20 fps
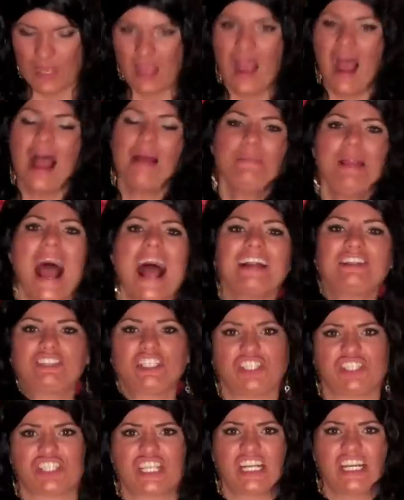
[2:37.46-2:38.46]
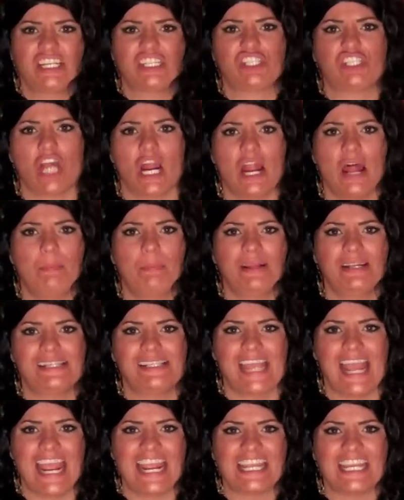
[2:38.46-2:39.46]
I'm not just gonna shut up and
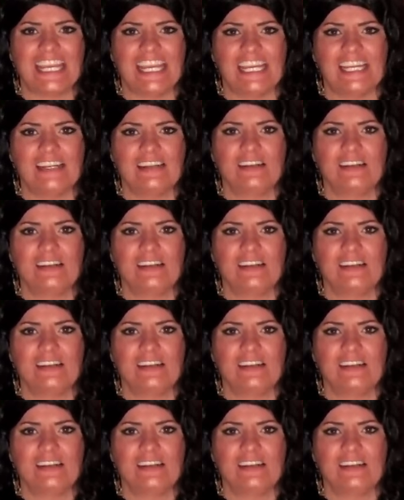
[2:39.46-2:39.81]
take it.